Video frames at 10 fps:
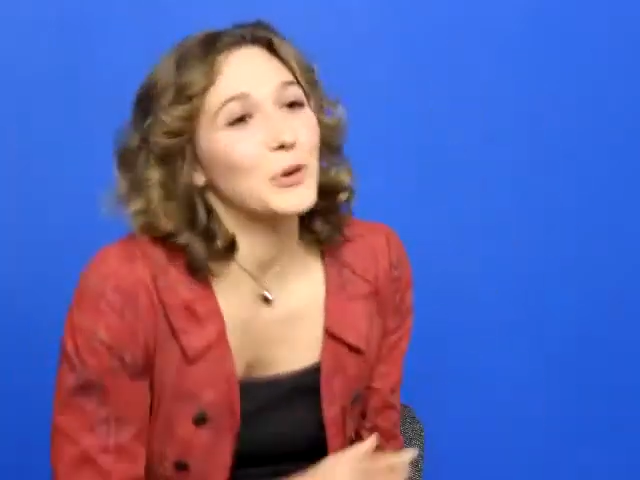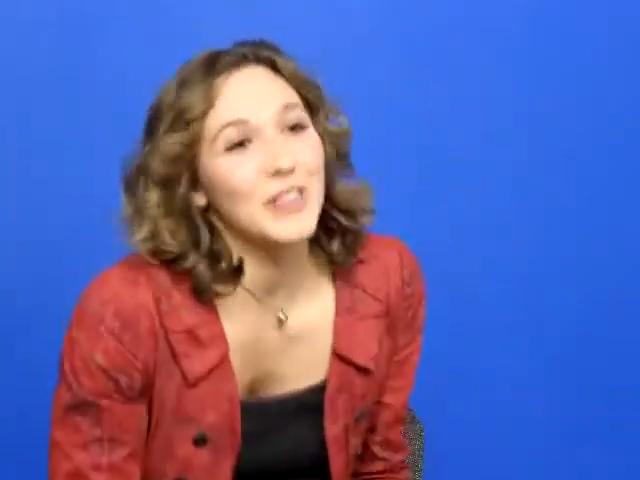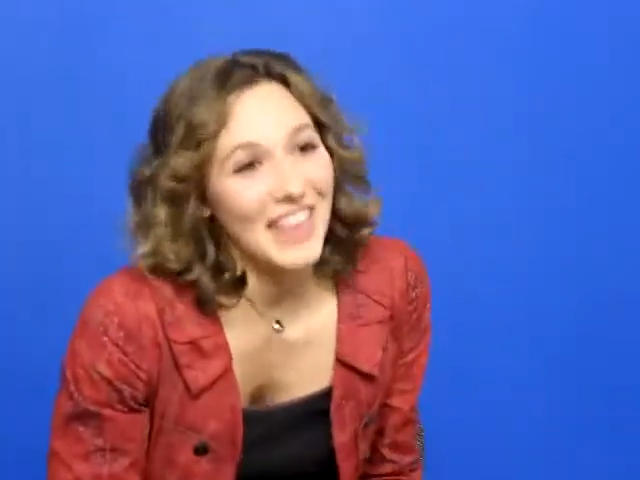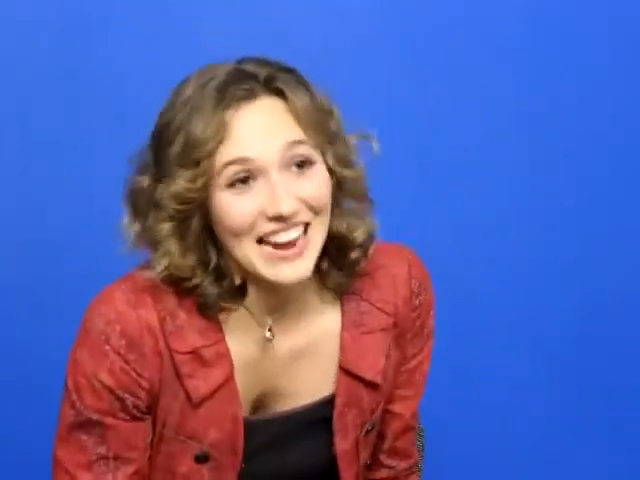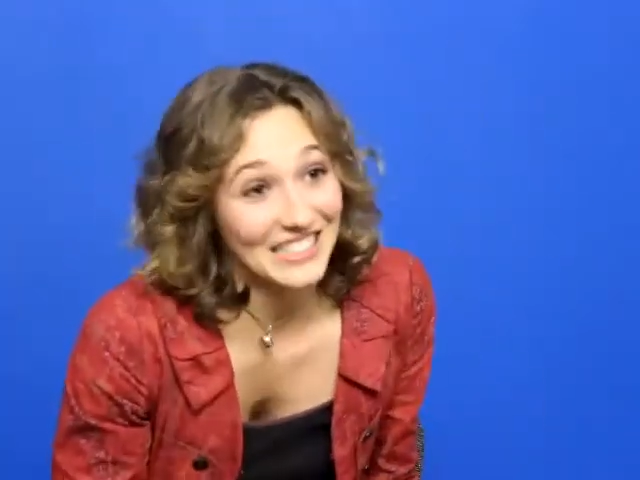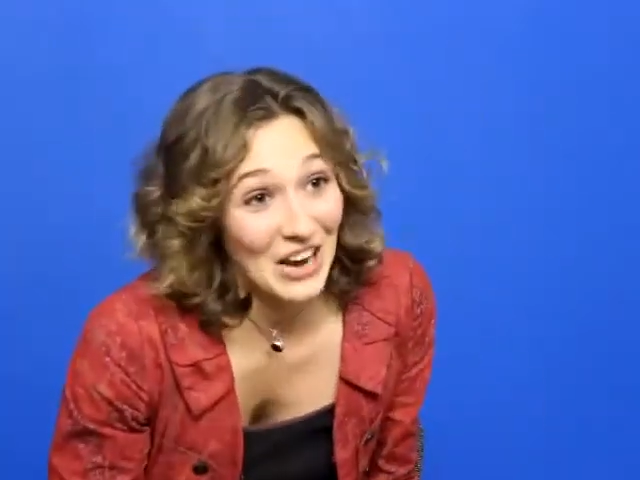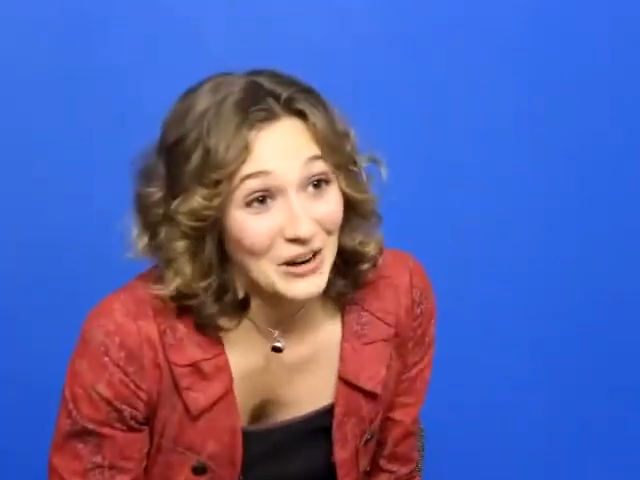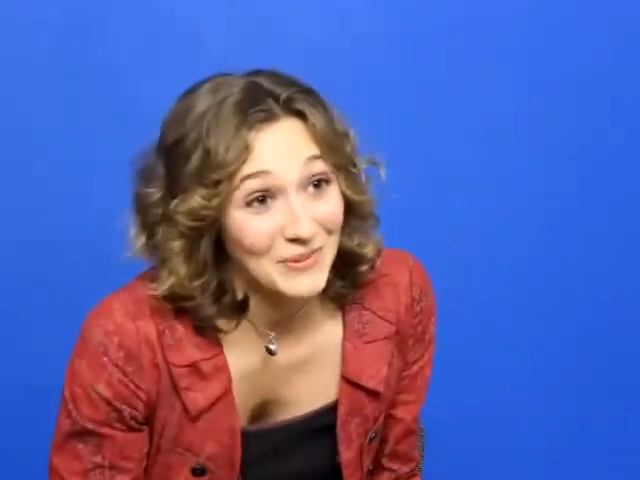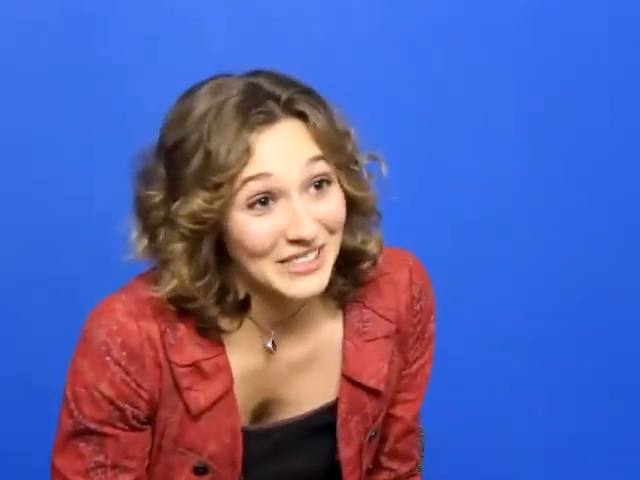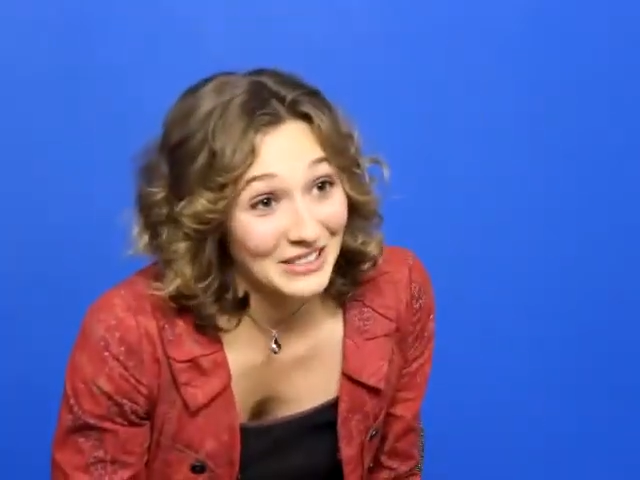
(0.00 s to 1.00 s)
Poo to that
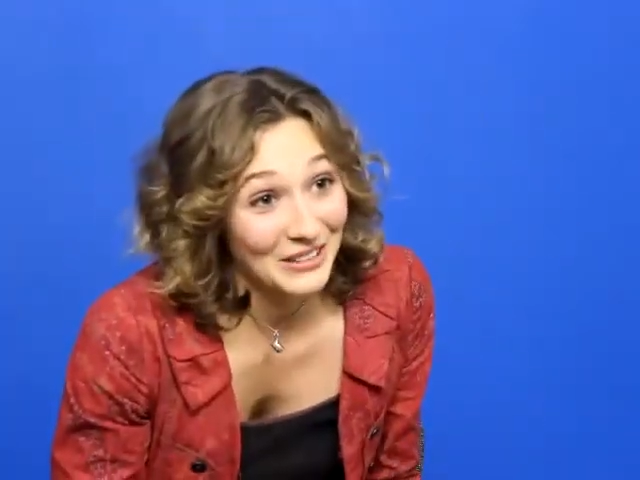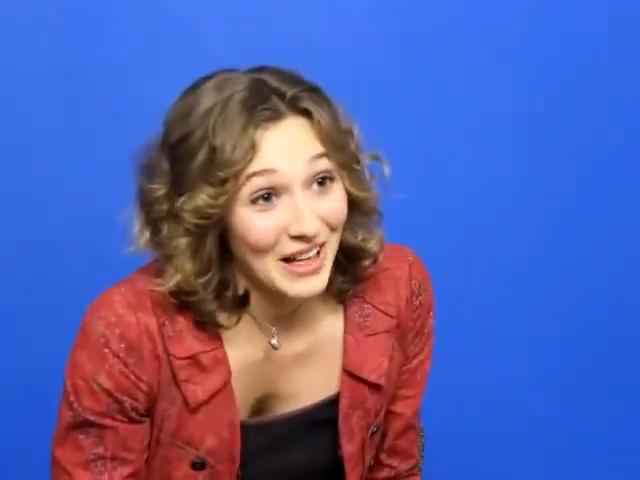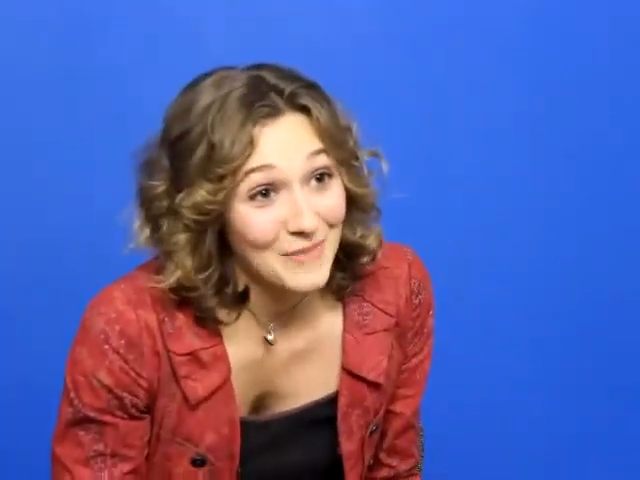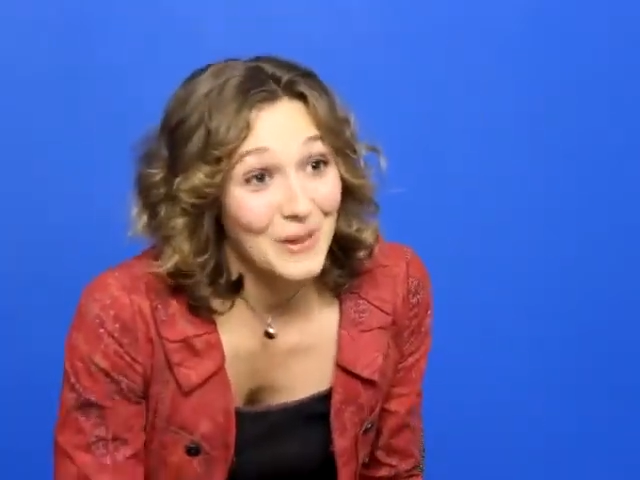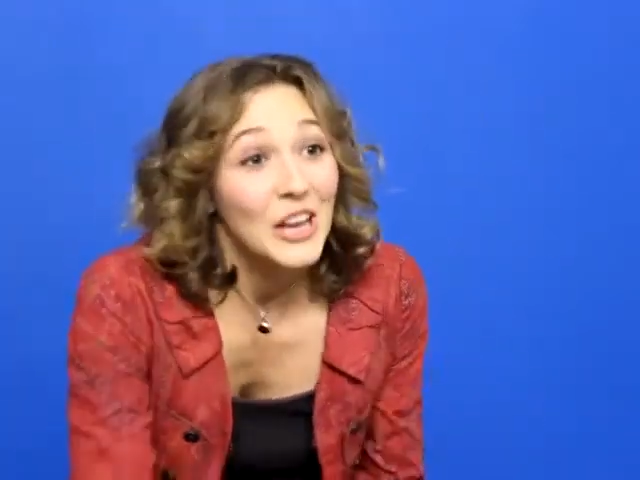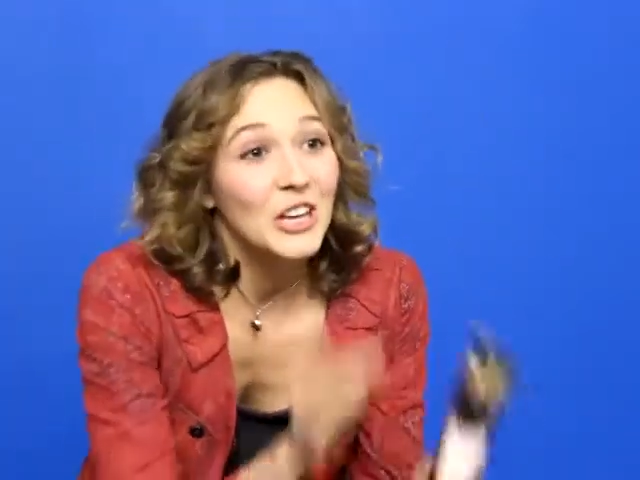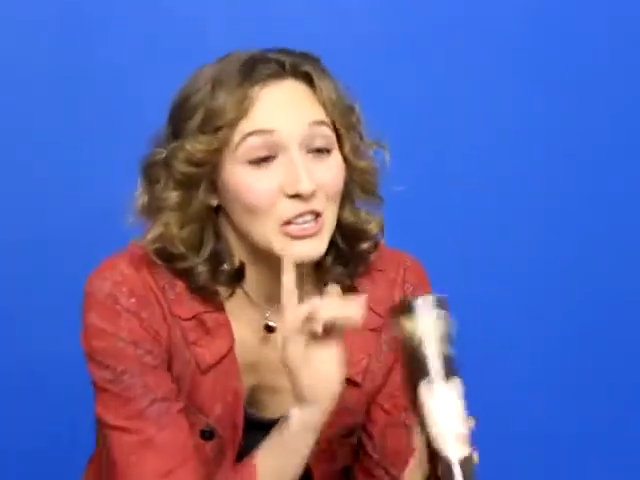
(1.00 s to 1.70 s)
talk, Mr. Glum.